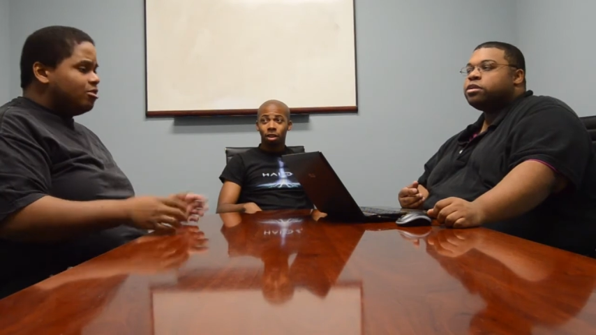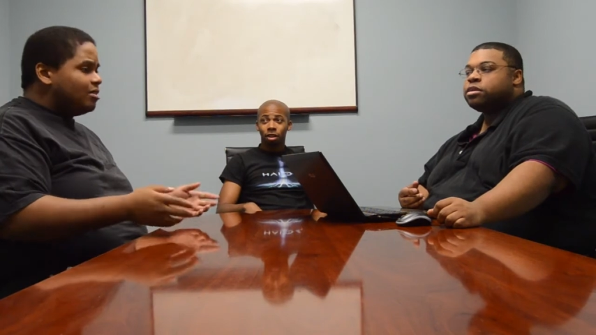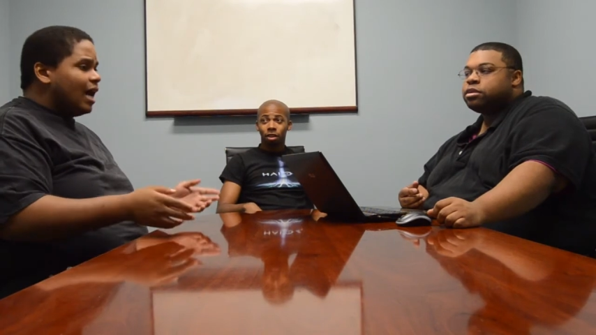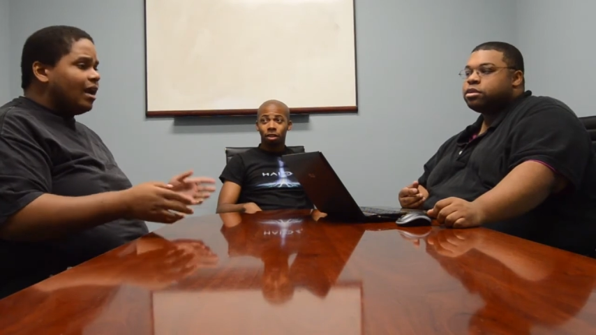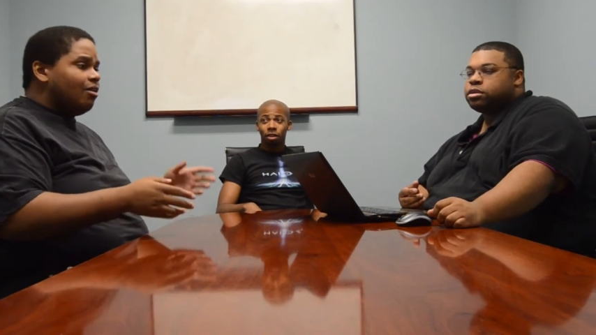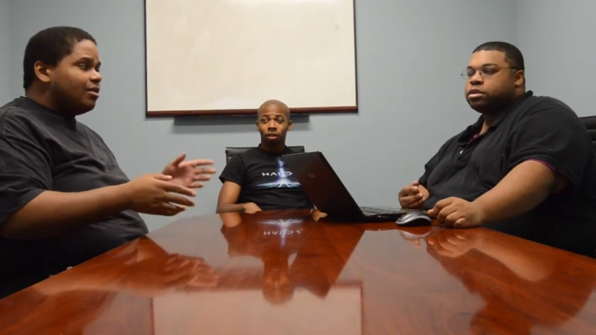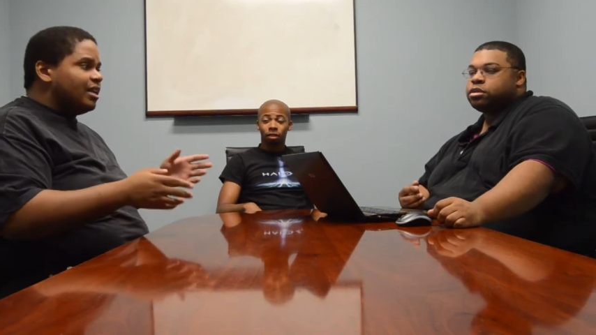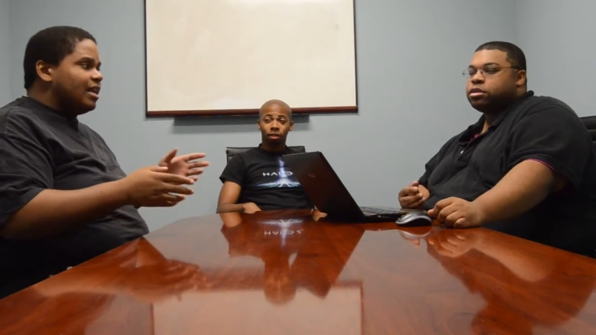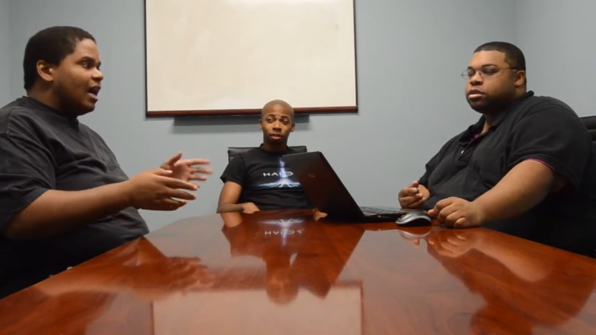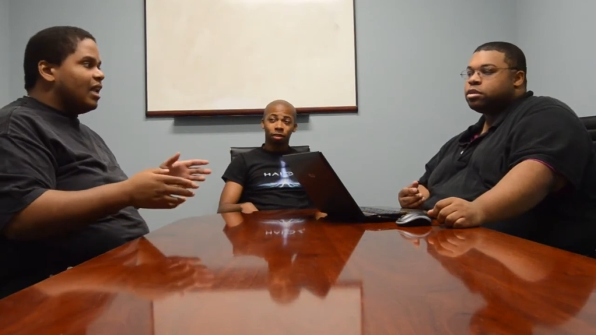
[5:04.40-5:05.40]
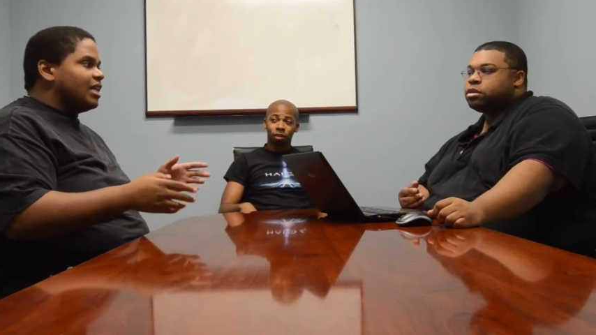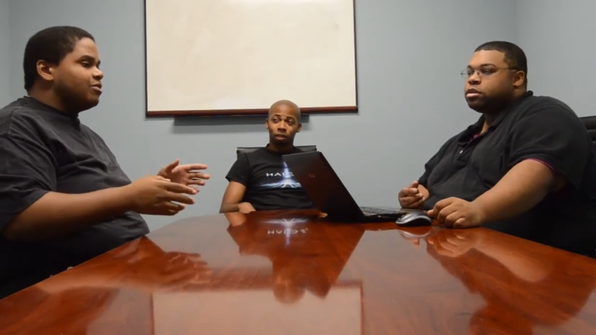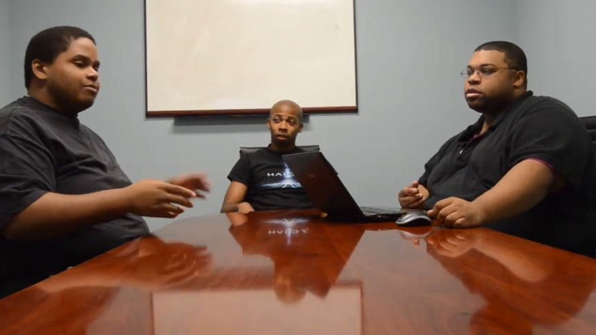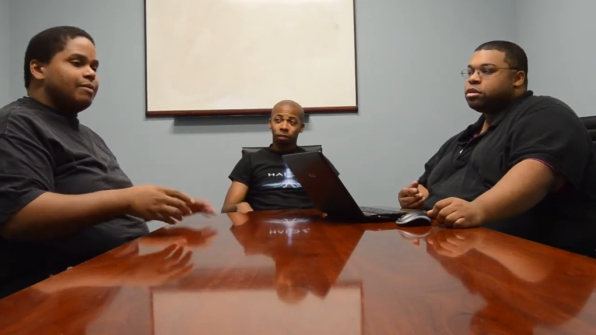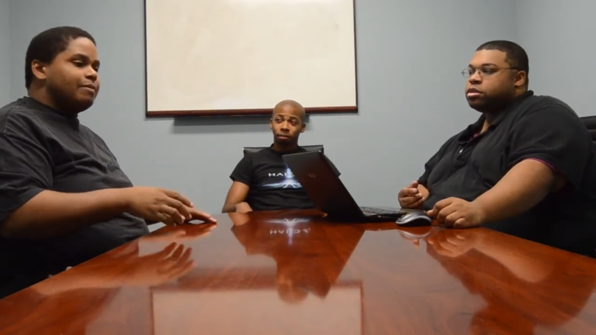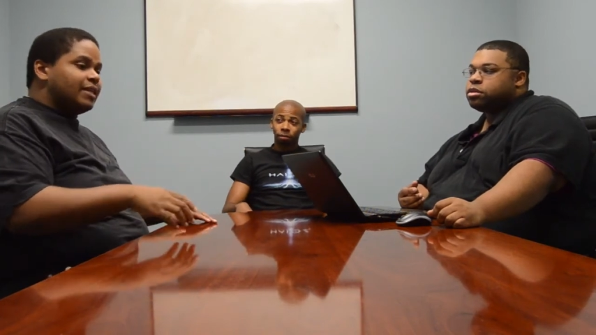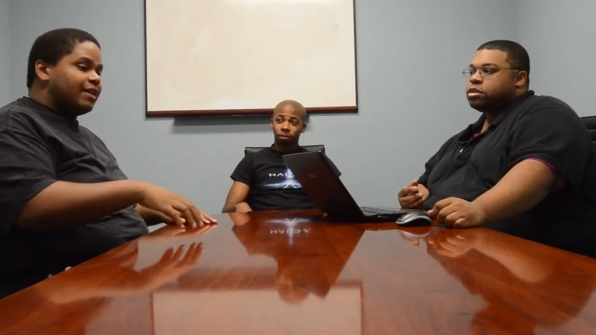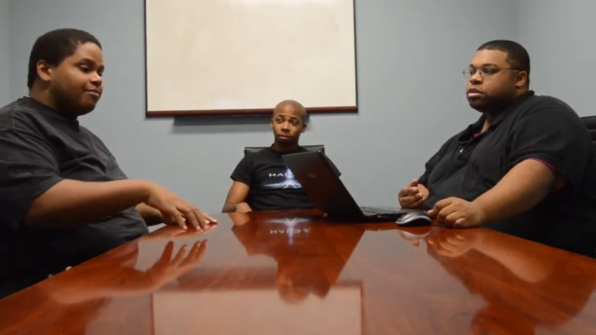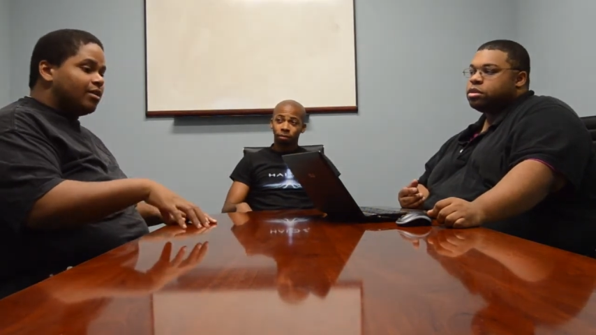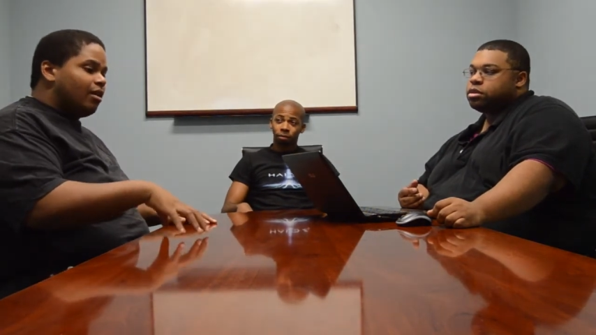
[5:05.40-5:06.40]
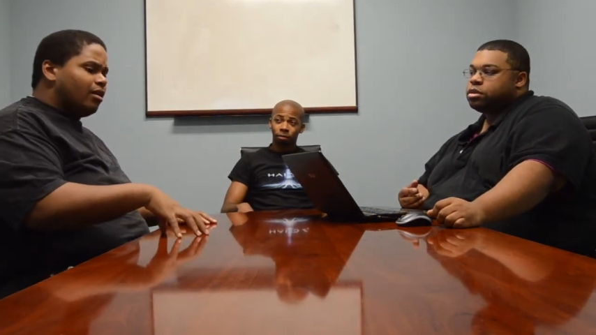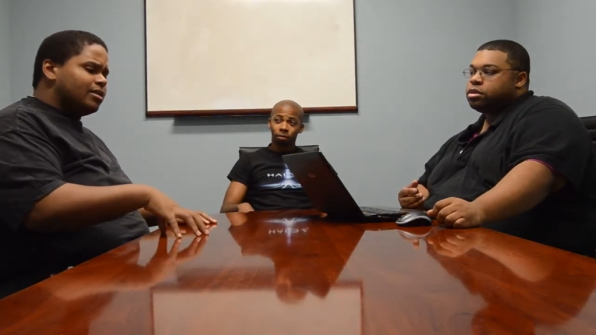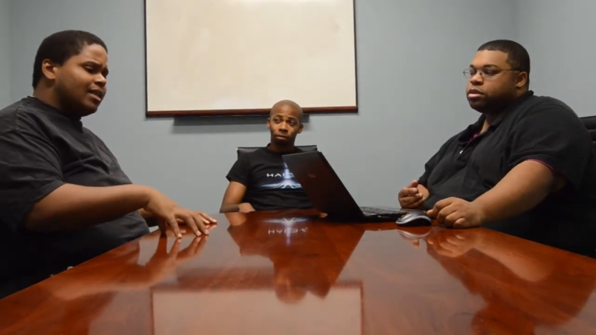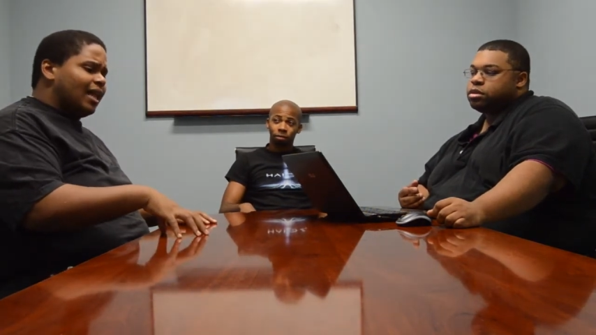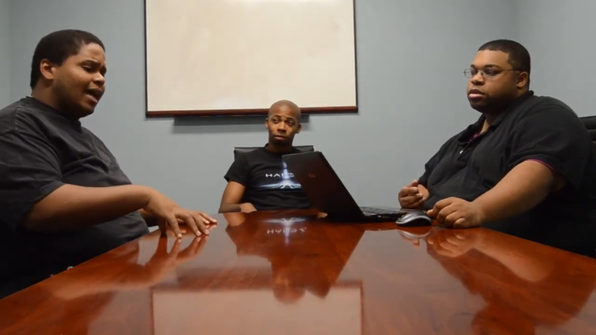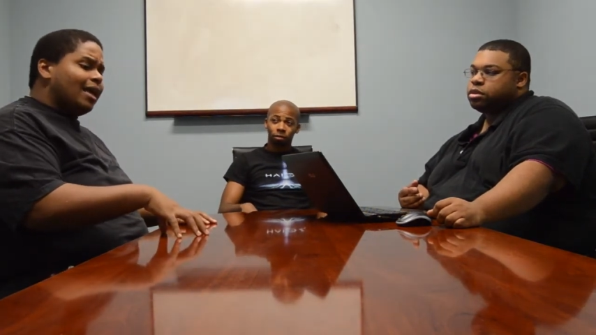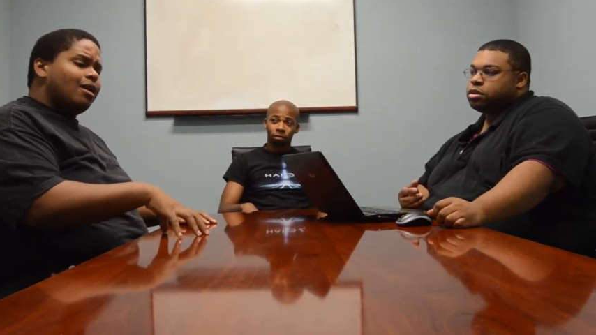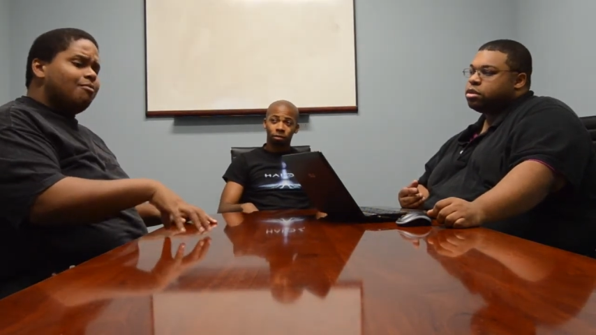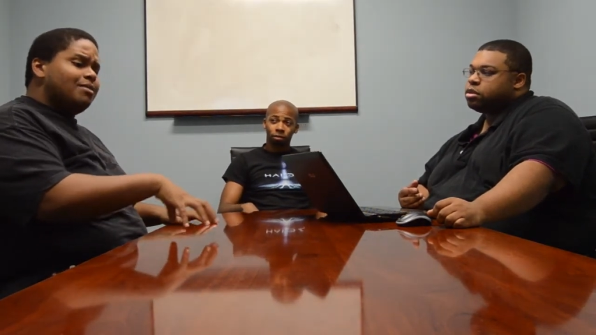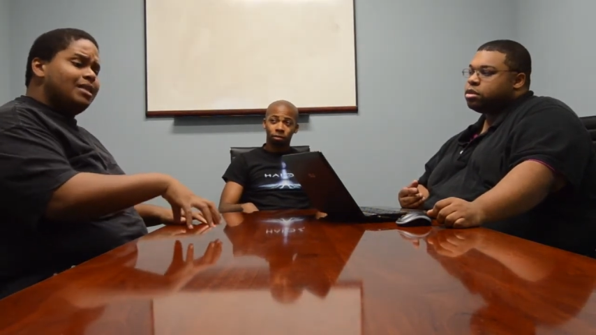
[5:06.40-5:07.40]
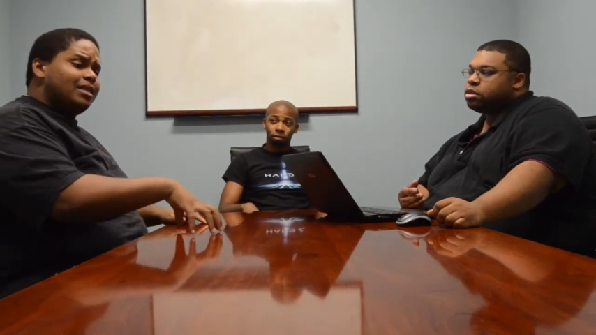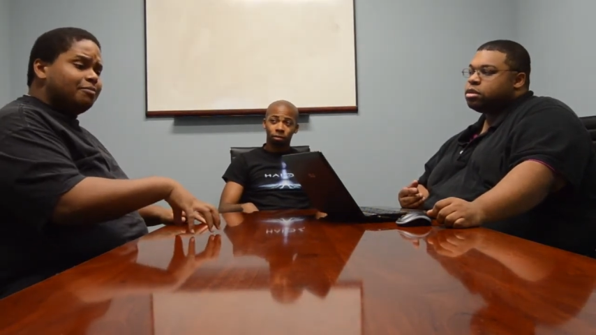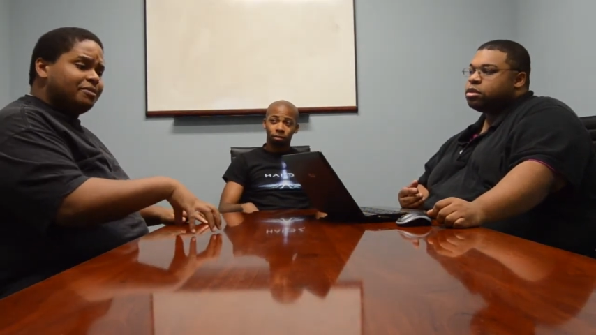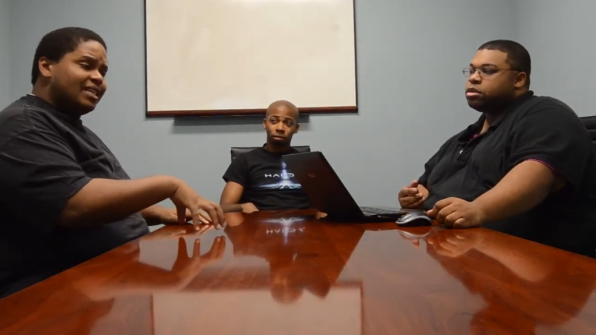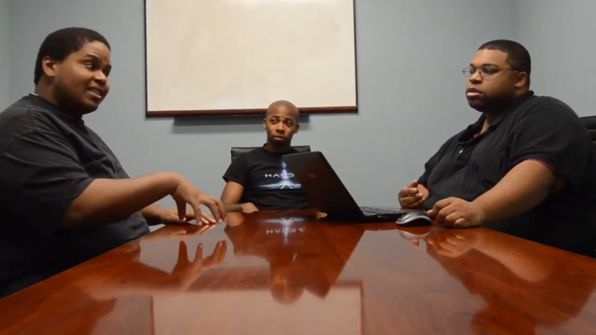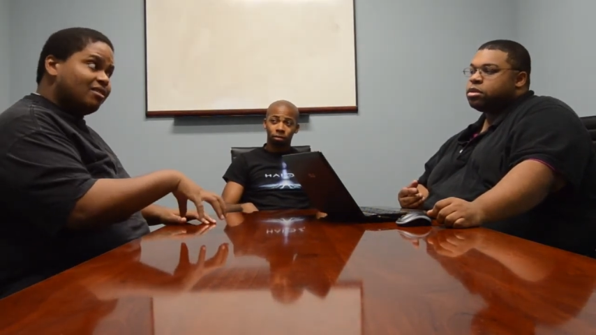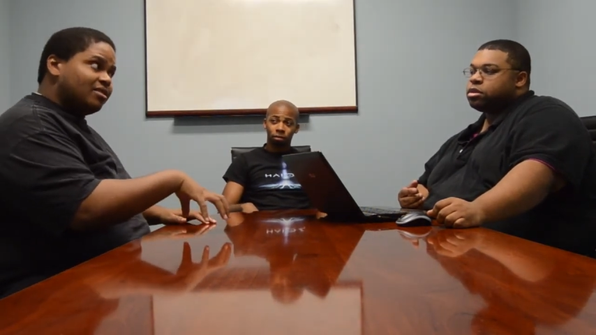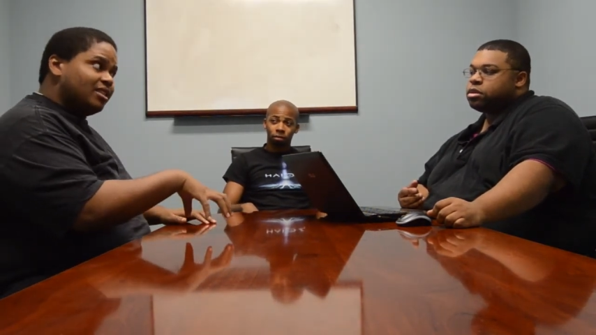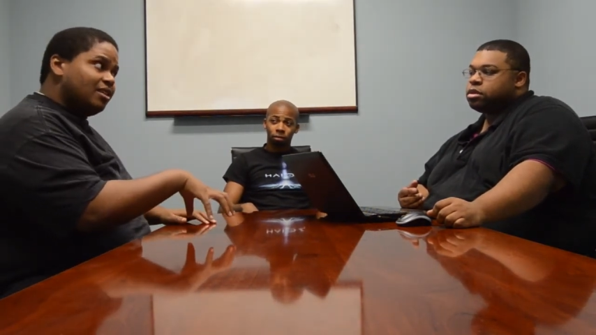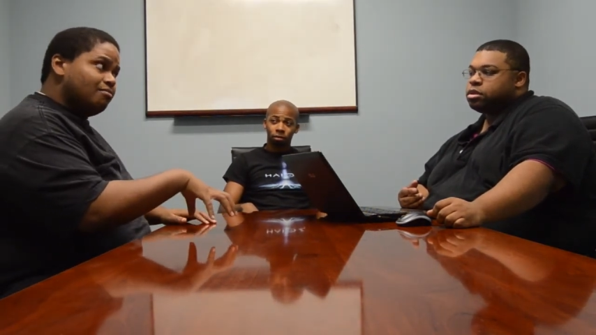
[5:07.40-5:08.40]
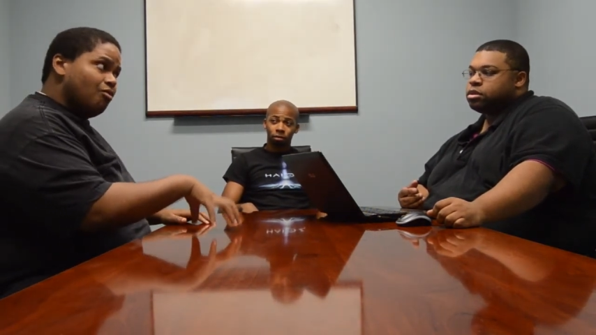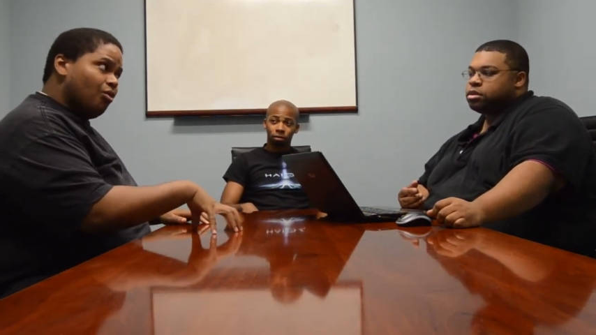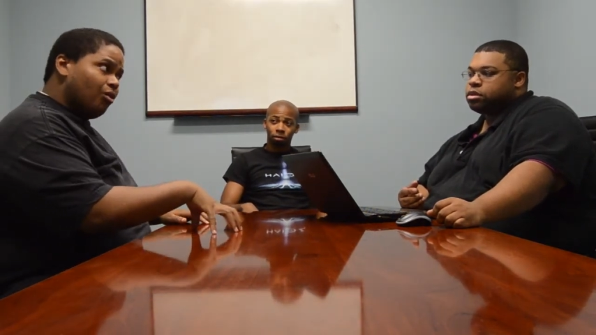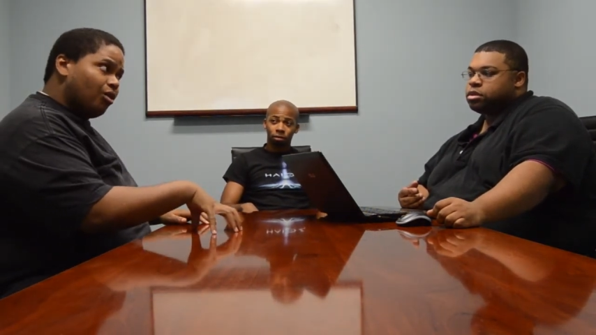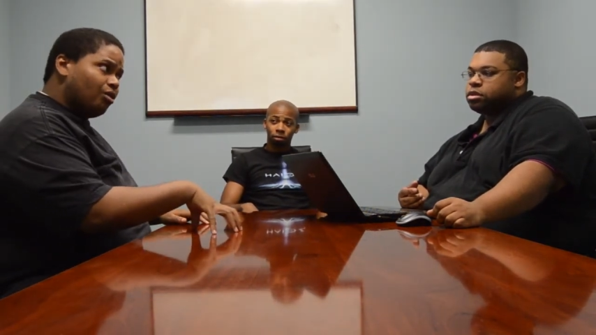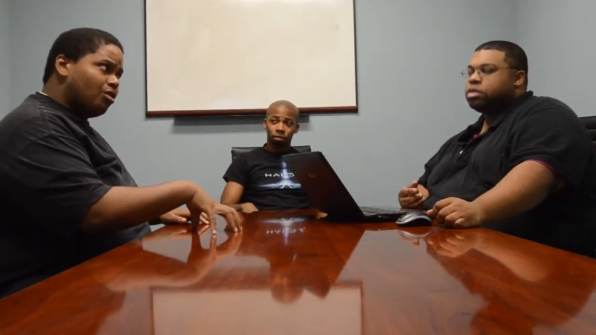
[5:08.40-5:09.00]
Speaker 1: To not only not like Superman, but to give him a call to like we need to protect our city more.